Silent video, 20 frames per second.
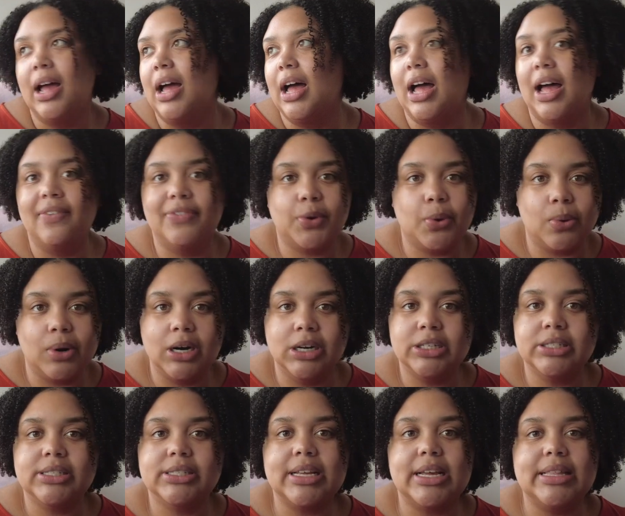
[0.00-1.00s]
Of
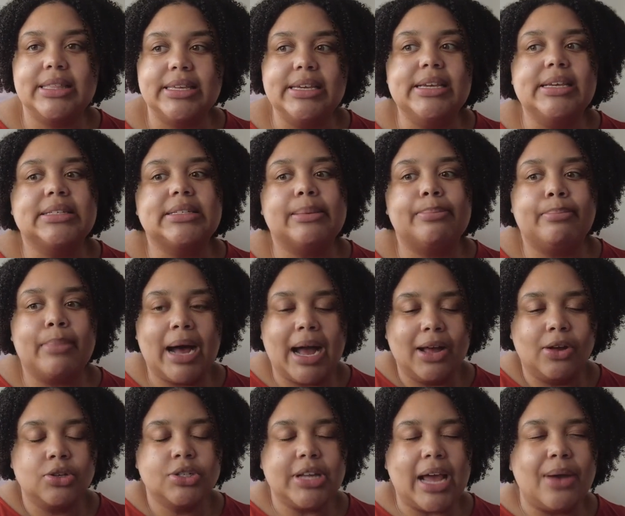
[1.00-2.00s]
course, these
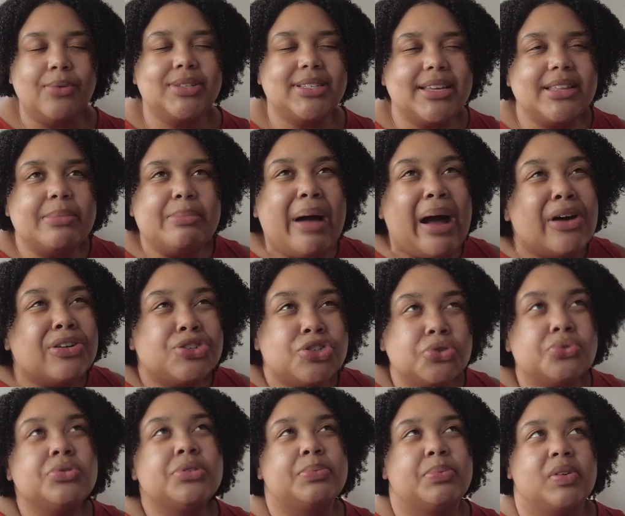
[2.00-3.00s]
I would say the
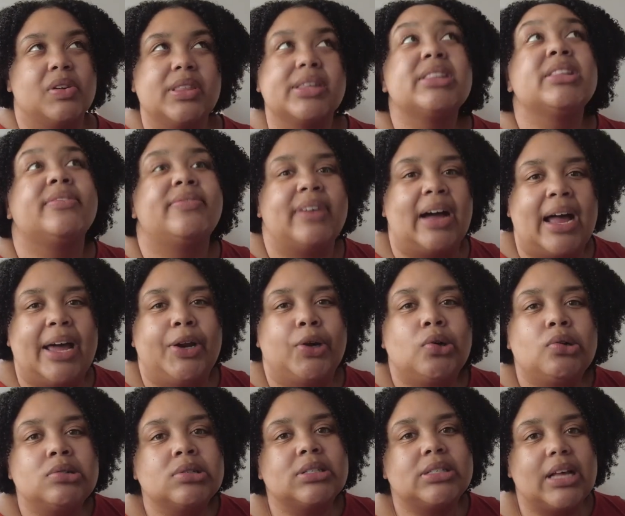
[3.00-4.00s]
milestones more than the
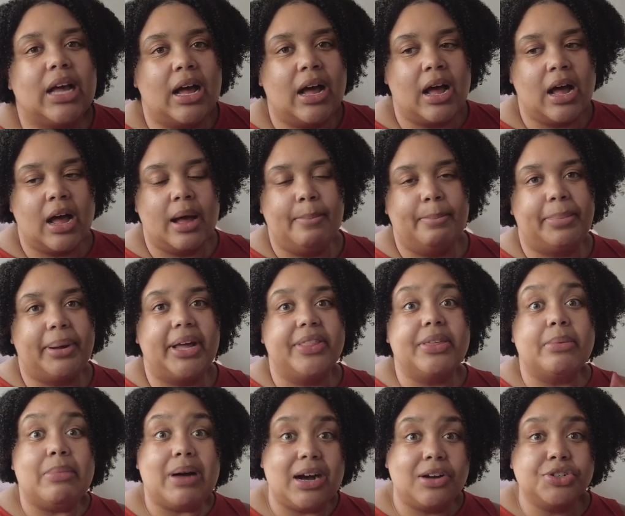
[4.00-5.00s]
vitals, but the
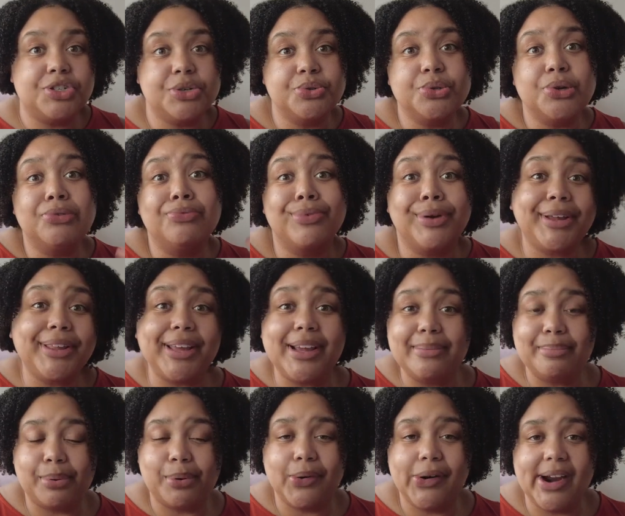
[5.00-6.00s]
milestones are really
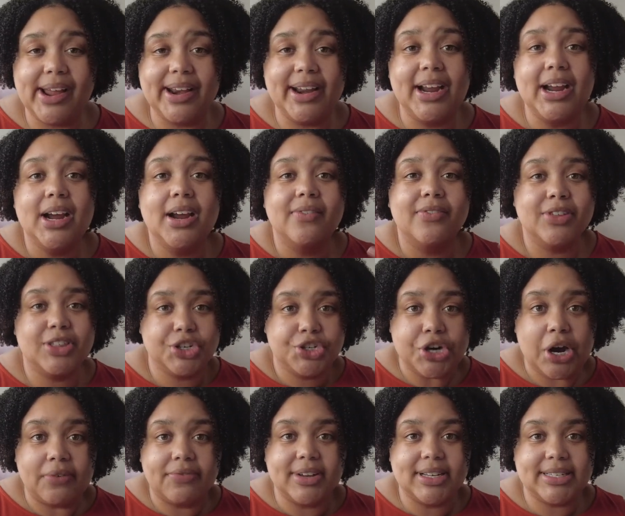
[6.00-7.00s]
important for the
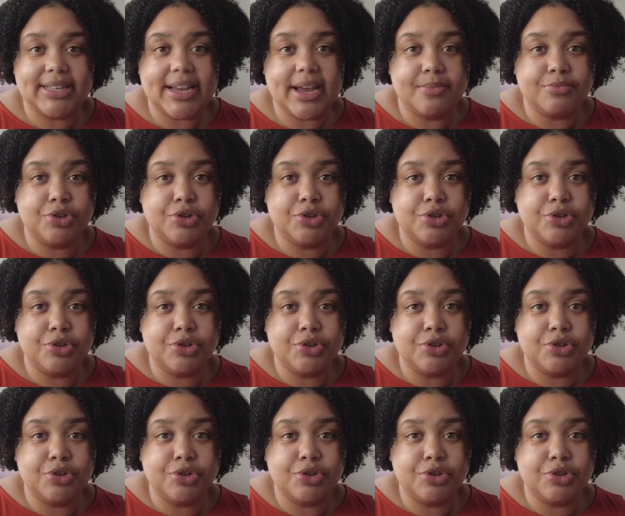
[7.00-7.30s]
shelf exam.